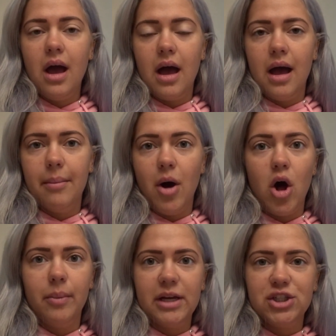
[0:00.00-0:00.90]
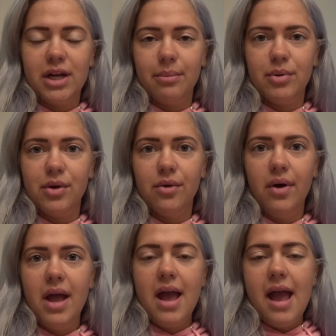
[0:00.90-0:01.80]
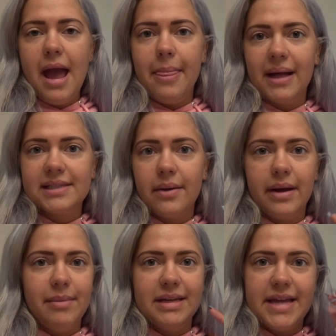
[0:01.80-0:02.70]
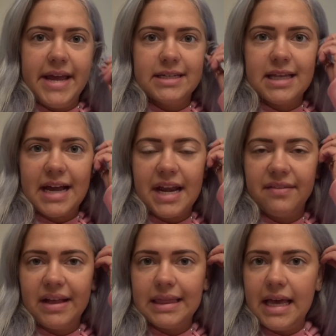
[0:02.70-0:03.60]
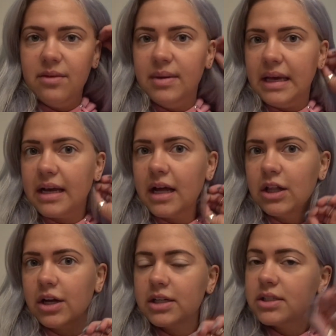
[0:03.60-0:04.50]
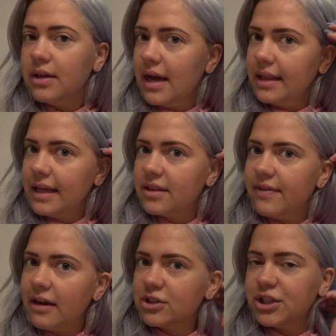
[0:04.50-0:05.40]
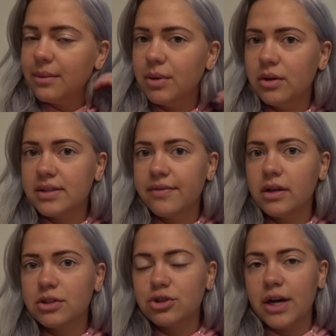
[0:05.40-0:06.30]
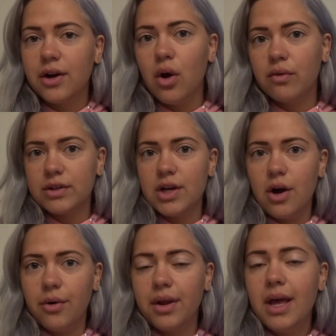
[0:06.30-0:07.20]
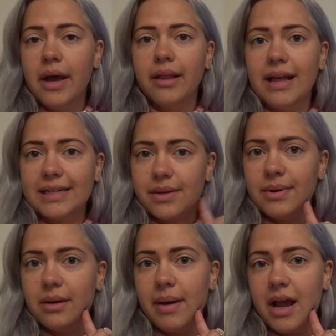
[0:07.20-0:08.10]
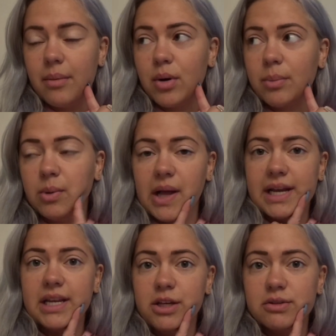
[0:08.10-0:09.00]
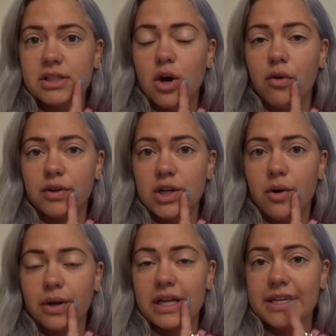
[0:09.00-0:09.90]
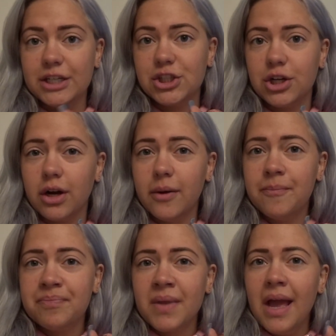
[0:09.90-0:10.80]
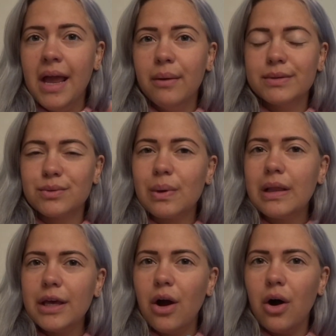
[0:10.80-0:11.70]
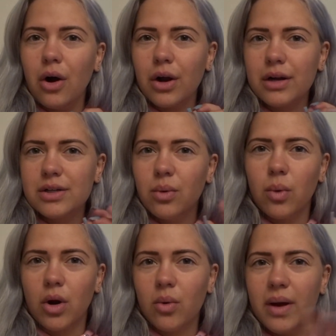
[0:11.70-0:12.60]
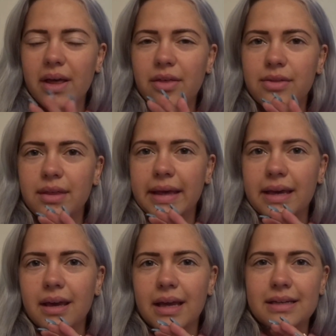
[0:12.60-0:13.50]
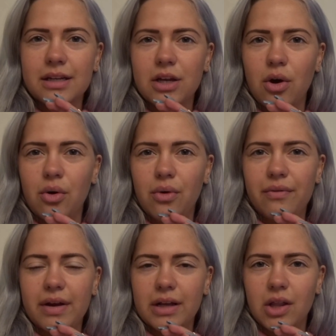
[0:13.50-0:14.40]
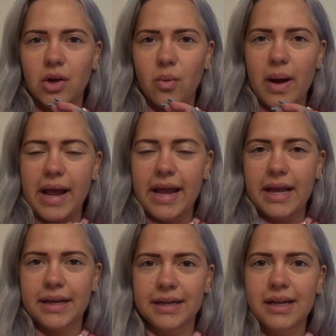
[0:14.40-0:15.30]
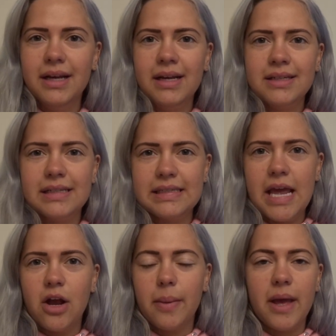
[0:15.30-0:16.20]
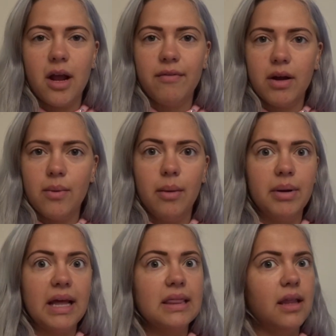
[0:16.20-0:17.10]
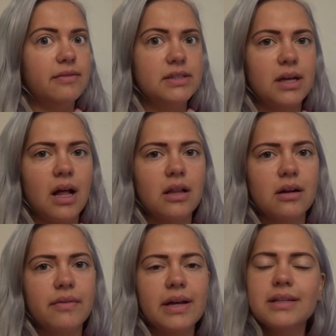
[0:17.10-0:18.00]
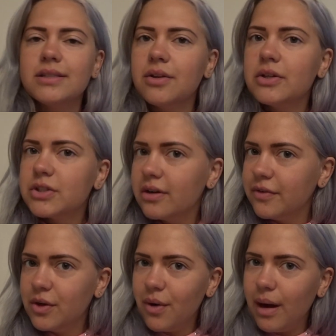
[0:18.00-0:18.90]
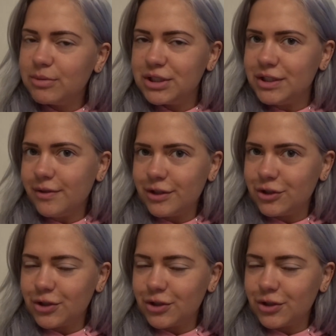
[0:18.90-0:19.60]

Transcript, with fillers: um, all my shampoo and that's how I maintained that kind of like light pink color. So yeah, I like the Viral shampoos. I've also tried Overtone. Last time I did my hair purple, I had to use the Overtone conditioner. It was really hard to work with. Like it didn't go a very long way and didn't take on the hair very well, but I loved the color of it. So those are a few options you can